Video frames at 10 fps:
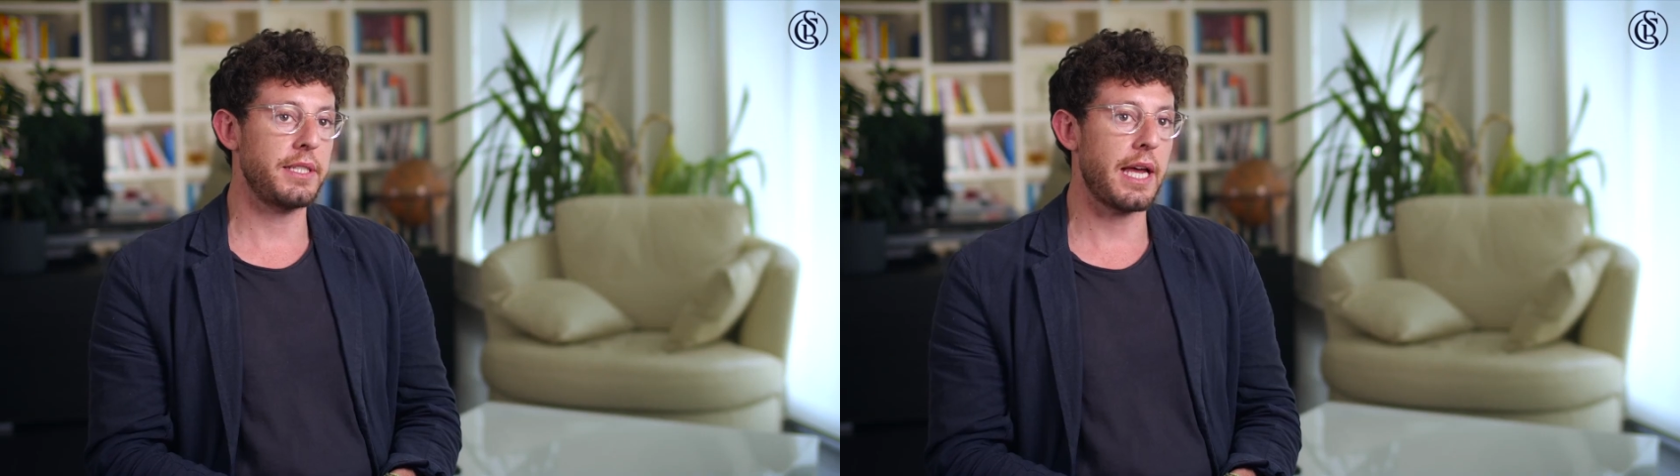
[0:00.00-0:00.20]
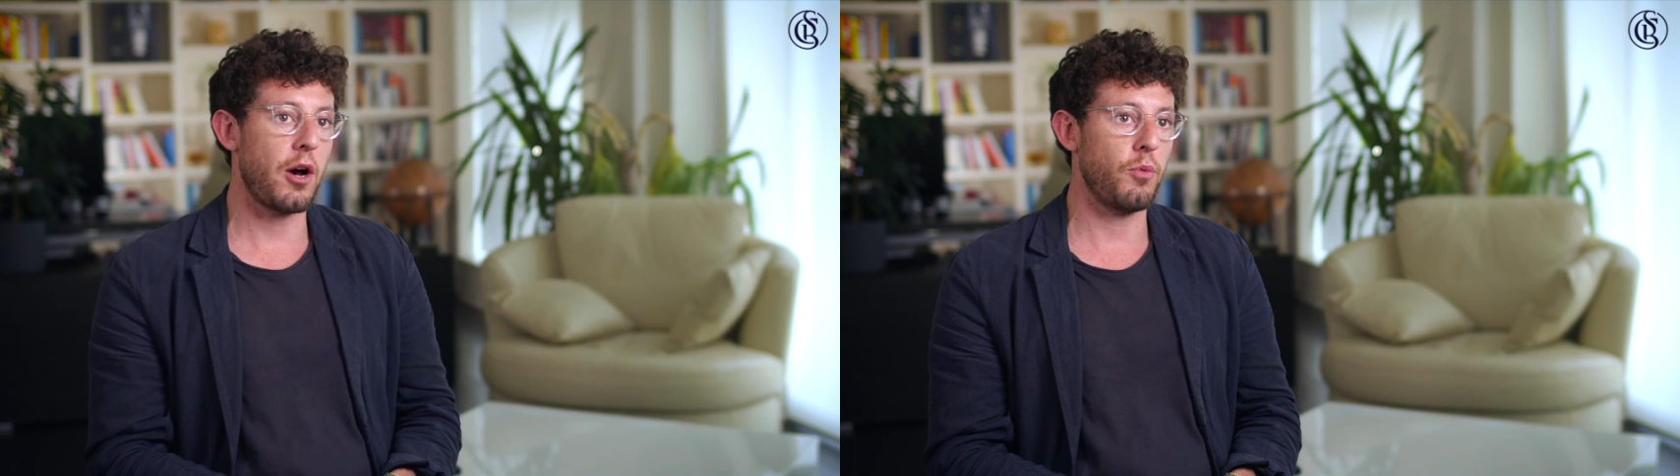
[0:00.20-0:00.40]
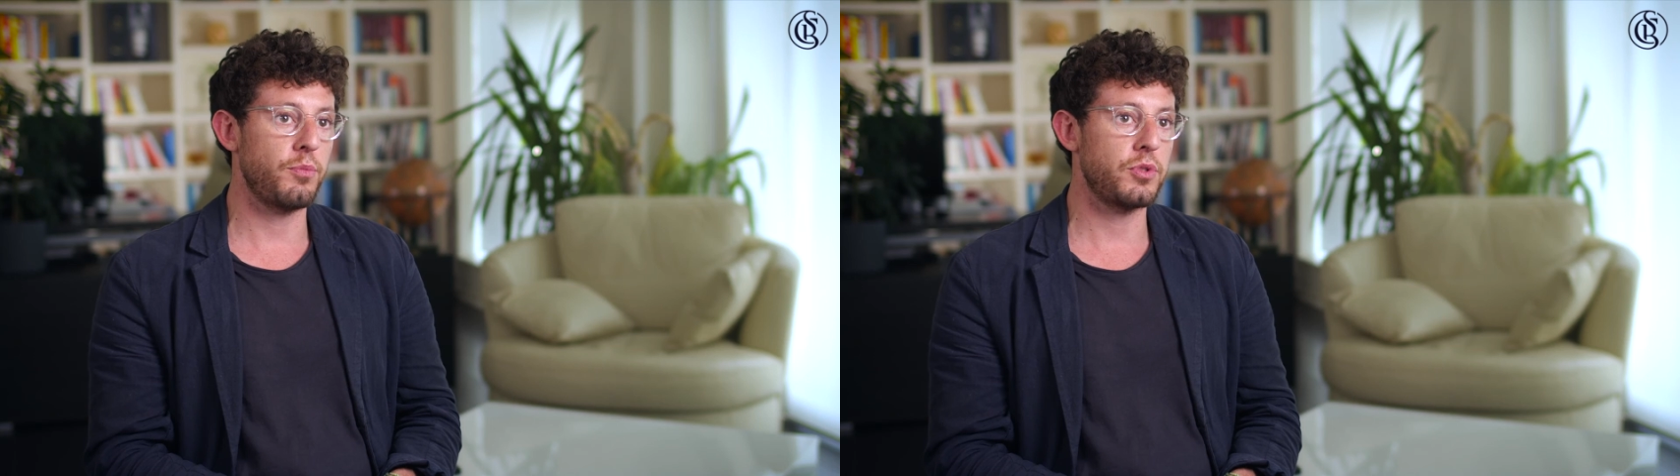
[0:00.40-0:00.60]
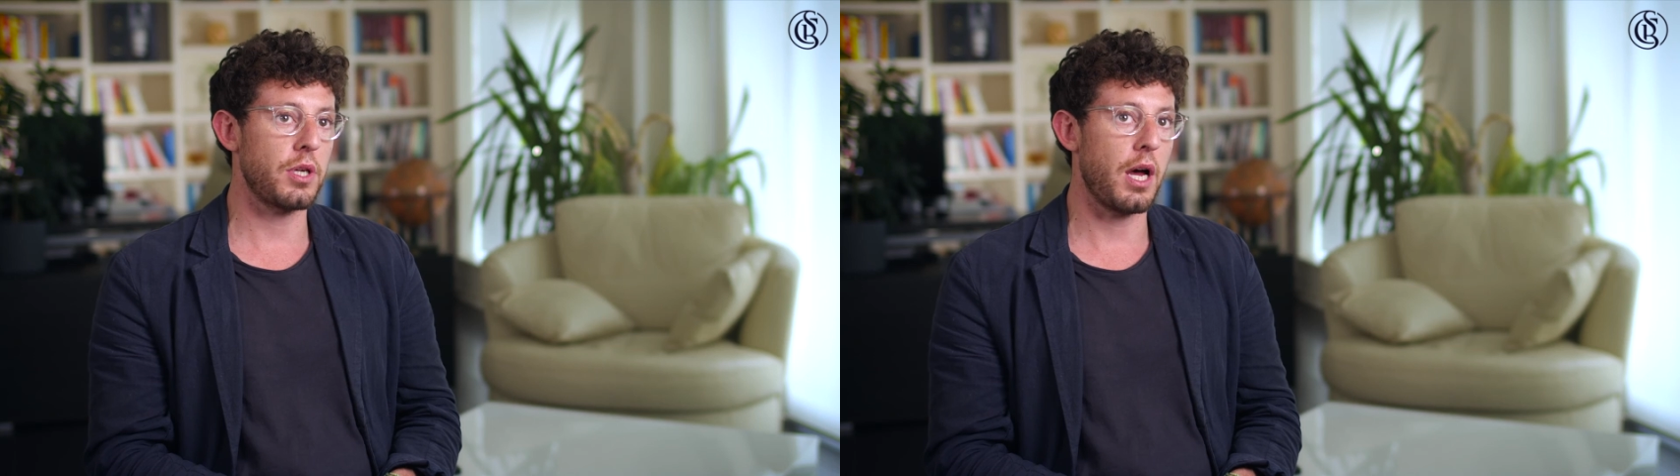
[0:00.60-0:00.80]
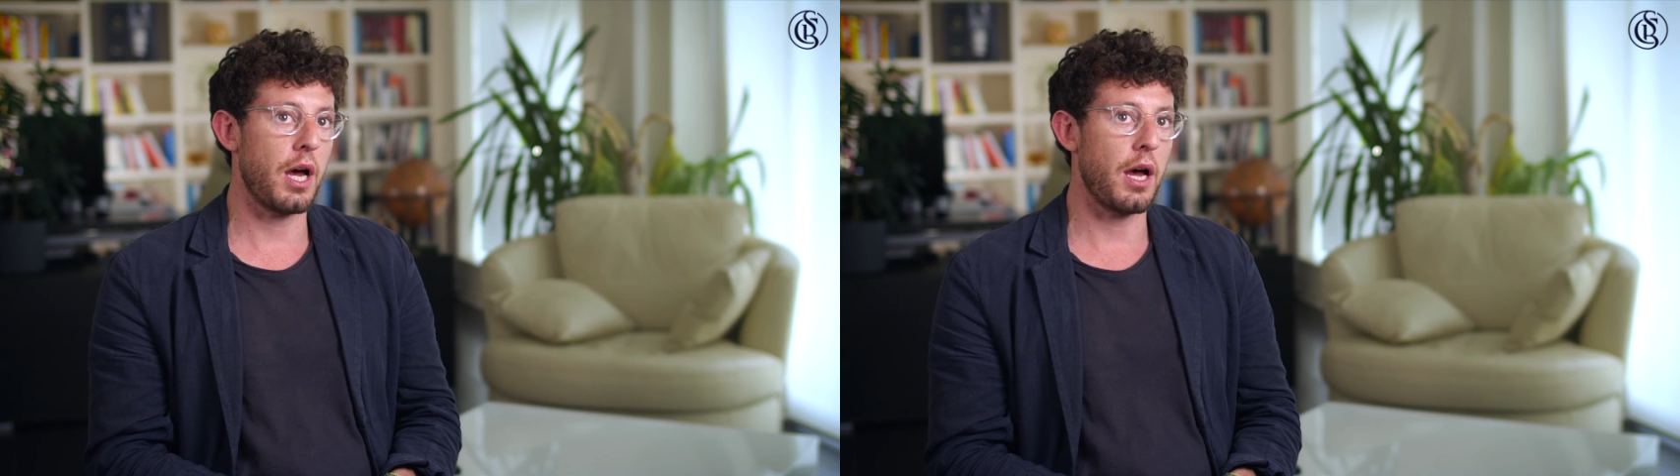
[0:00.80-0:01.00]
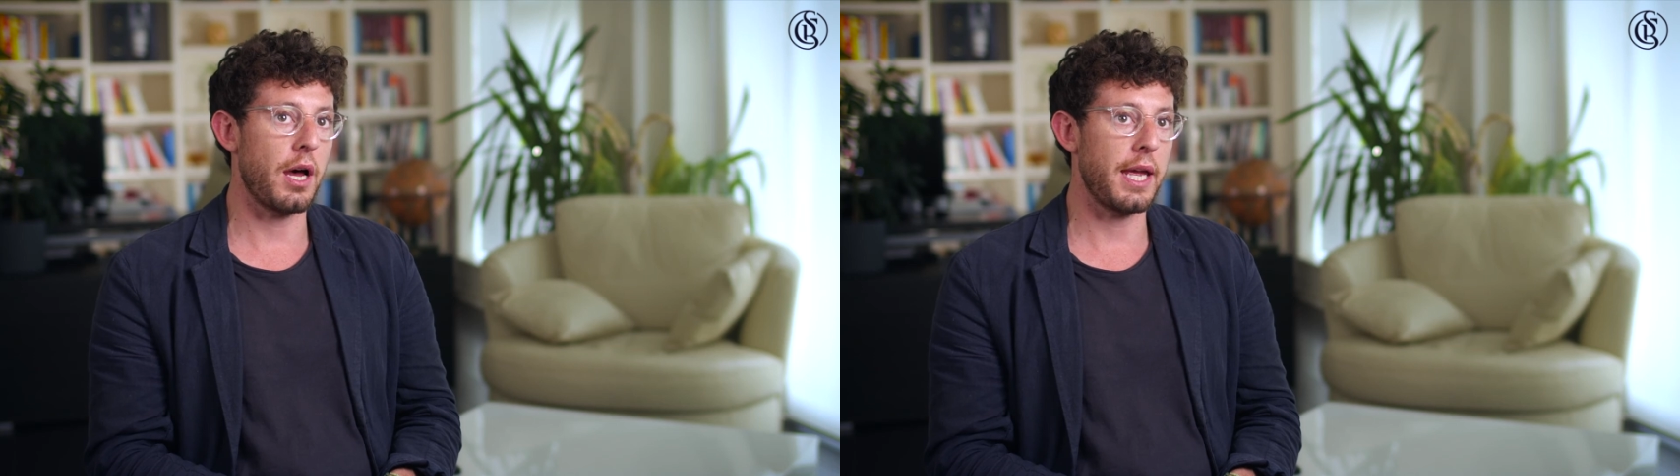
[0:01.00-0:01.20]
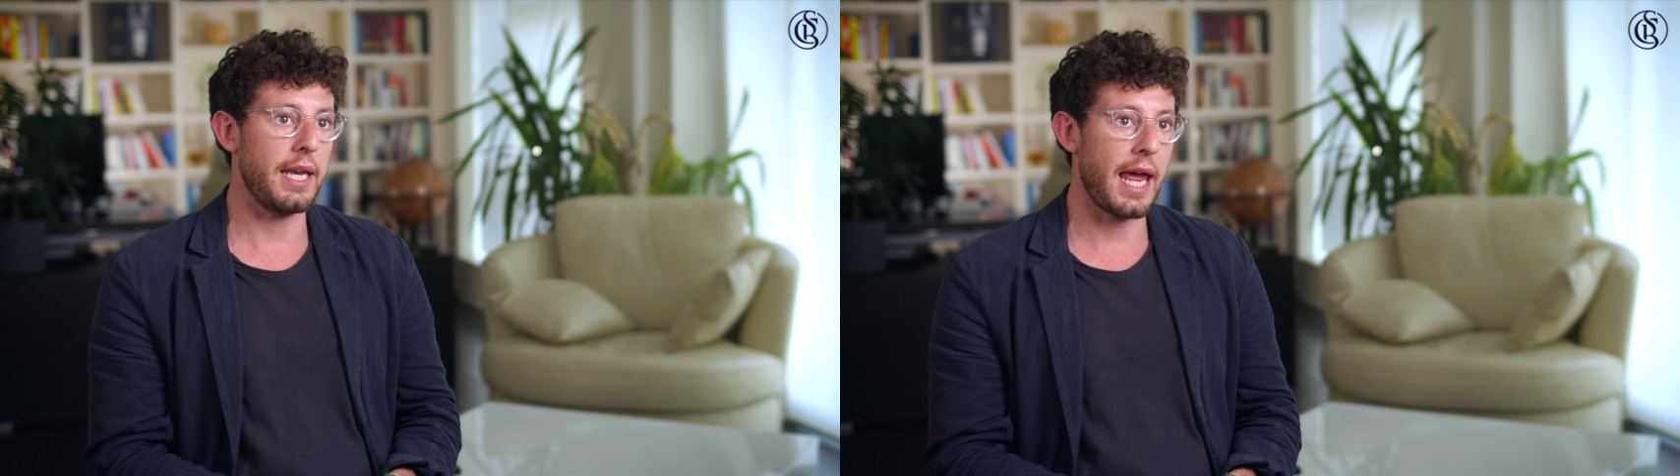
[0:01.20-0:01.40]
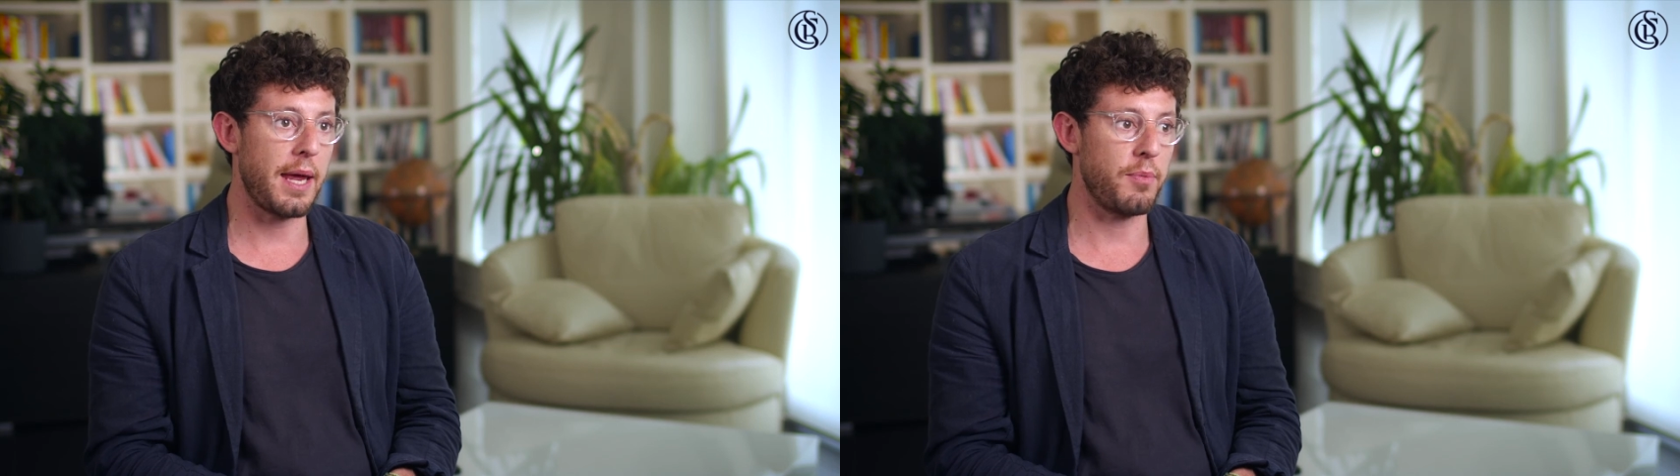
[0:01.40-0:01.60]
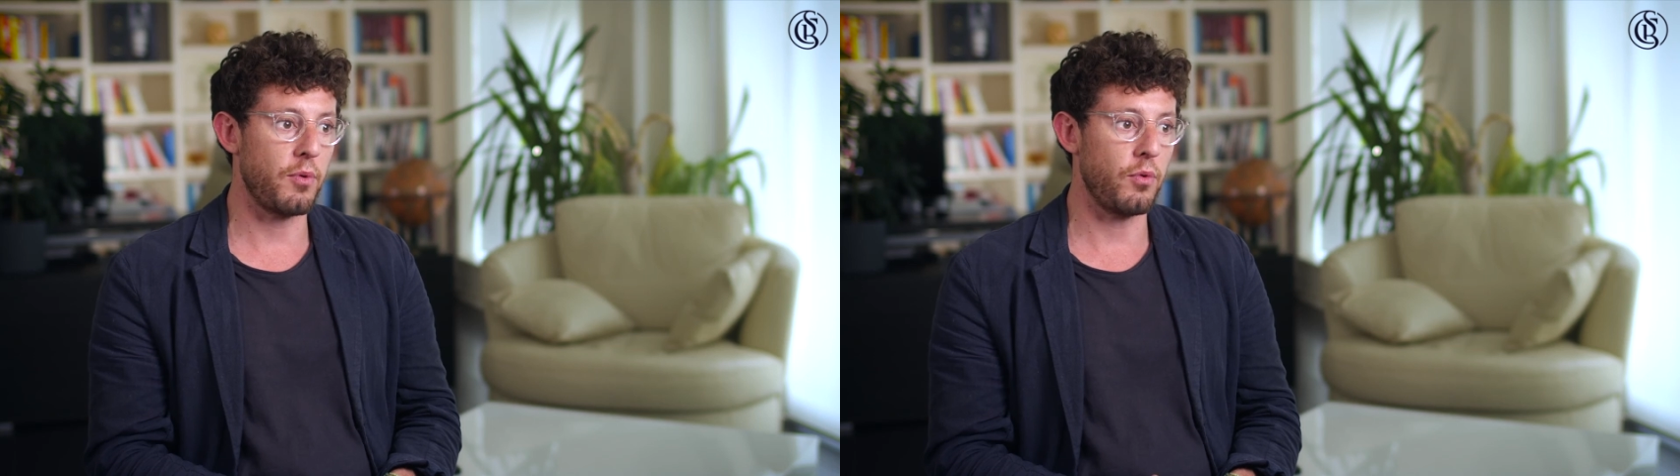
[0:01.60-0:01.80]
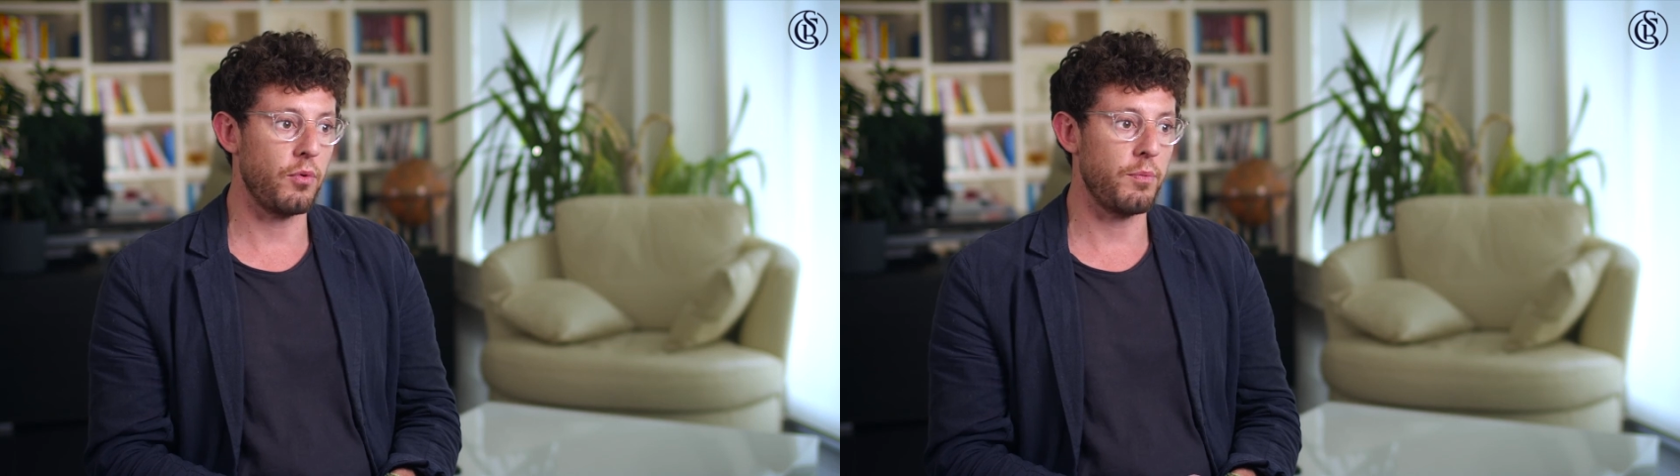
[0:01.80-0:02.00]
has helped
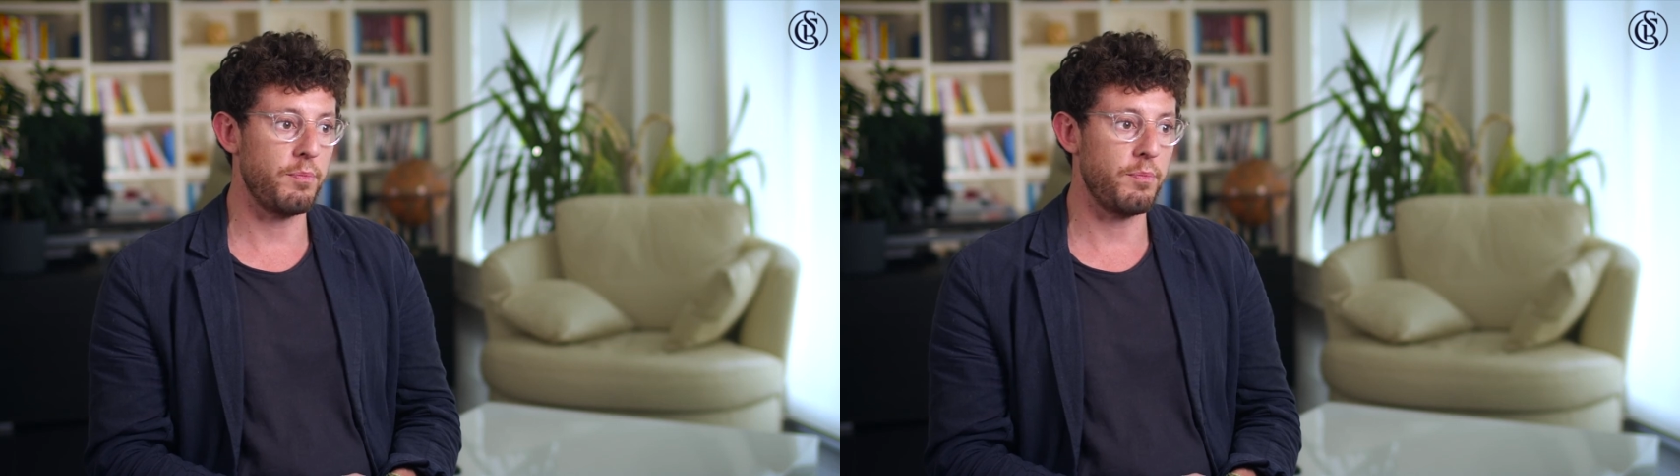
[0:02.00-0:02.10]
enable